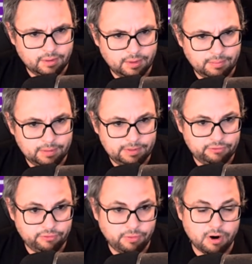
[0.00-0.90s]
I'm going to be
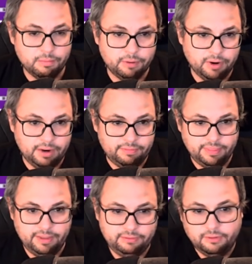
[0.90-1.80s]
so heartbroken if
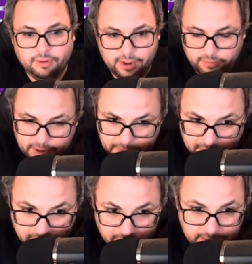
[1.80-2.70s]
the things that look like
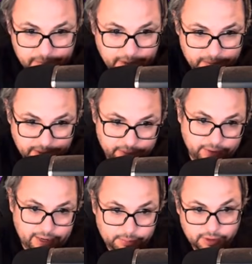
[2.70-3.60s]
Renbon aren't Renbon, by the
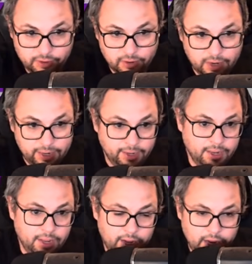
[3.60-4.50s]
way. I'm going to cry.
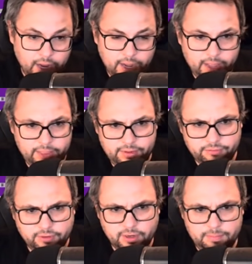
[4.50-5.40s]

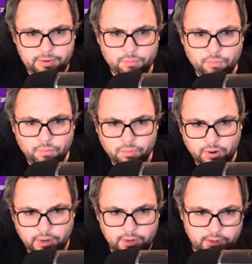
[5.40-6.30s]
These are going to be
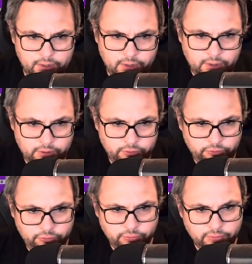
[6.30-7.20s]
1,
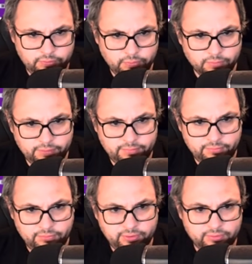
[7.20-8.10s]
2, 3, 4, 5,
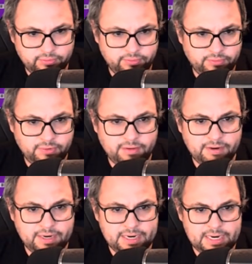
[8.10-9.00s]
6,
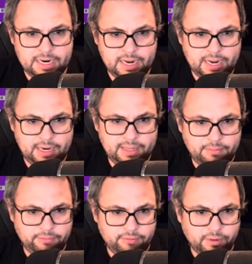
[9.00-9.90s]
7, and 9.
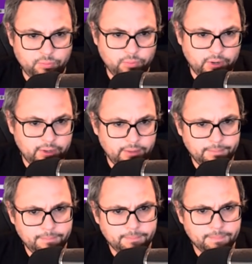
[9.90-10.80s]
That one's not a 1.
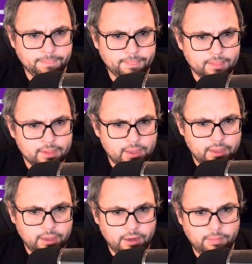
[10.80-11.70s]

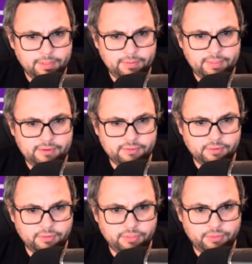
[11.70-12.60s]
Oh, by the way, these
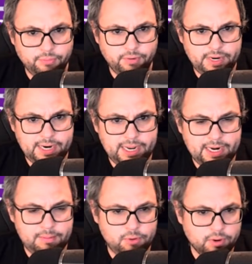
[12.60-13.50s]
aren't 3
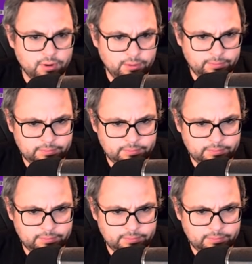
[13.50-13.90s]
anymore.